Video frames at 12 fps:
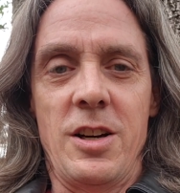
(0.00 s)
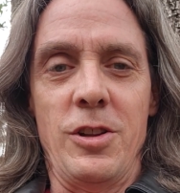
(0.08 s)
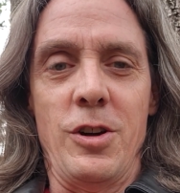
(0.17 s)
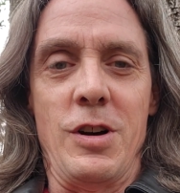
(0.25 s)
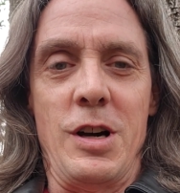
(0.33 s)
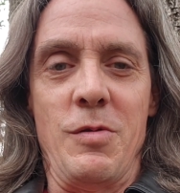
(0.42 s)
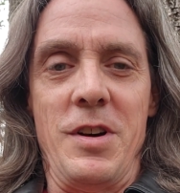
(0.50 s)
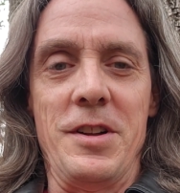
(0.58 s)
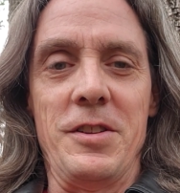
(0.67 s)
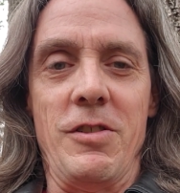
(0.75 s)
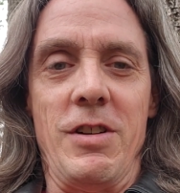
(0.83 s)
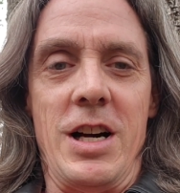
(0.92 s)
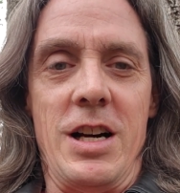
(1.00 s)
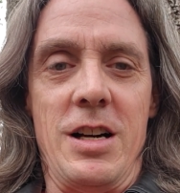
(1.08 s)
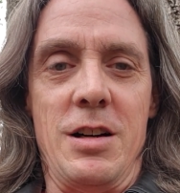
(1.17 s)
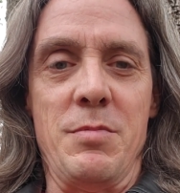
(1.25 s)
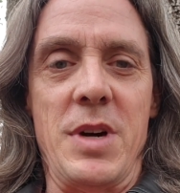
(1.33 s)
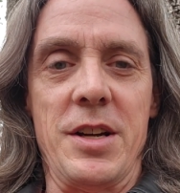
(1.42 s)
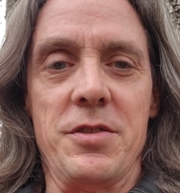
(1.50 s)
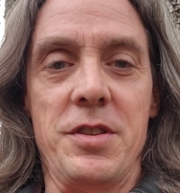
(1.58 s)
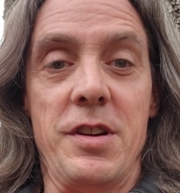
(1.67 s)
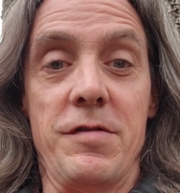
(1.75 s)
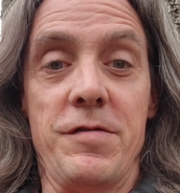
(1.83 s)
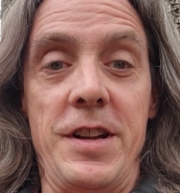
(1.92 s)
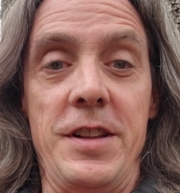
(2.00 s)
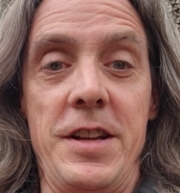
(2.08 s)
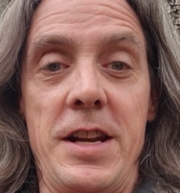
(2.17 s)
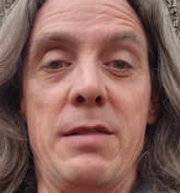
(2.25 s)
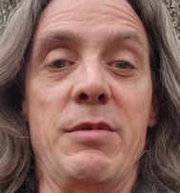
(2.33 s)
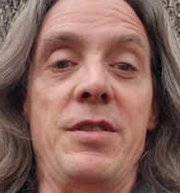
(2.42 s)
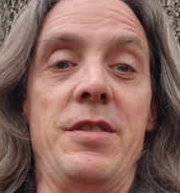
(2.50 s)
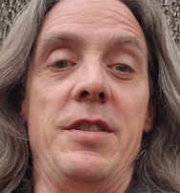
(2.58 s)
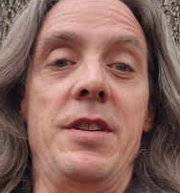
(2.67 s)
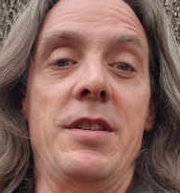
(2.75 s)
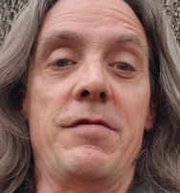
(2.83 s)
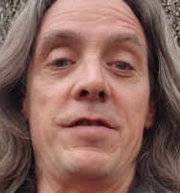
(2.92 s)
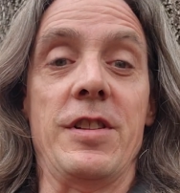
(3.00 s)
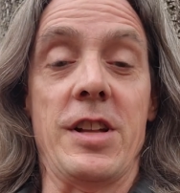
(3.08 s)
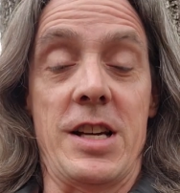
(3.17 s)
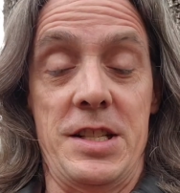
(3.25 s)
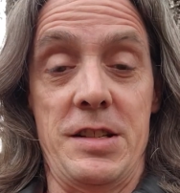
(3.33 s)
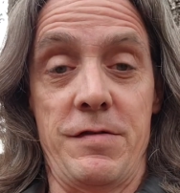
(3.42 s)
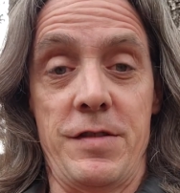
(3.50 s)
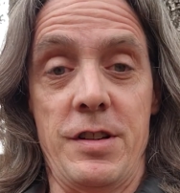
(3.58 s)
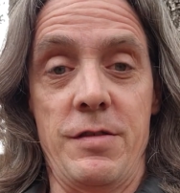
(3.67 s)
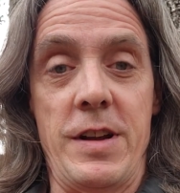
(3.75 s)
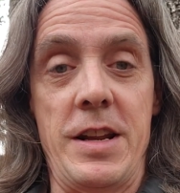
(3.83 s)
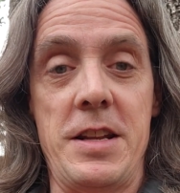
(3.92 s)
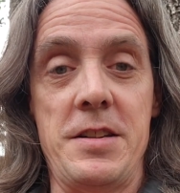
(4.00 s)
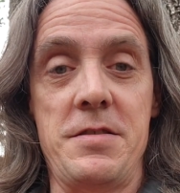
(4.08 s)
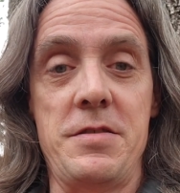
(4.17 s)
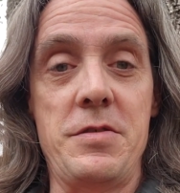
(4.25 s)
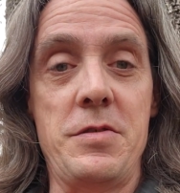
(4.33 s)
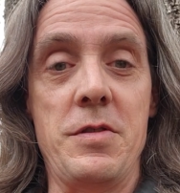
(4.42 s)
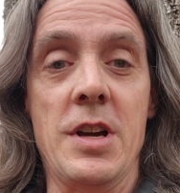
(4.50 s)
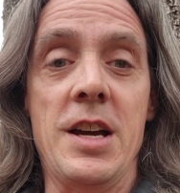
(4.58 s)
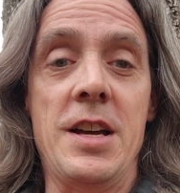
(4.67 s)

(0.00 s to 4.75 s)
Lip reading: Aloha one, aloha all. Michael, your friendly neighborhood philosopher, ready to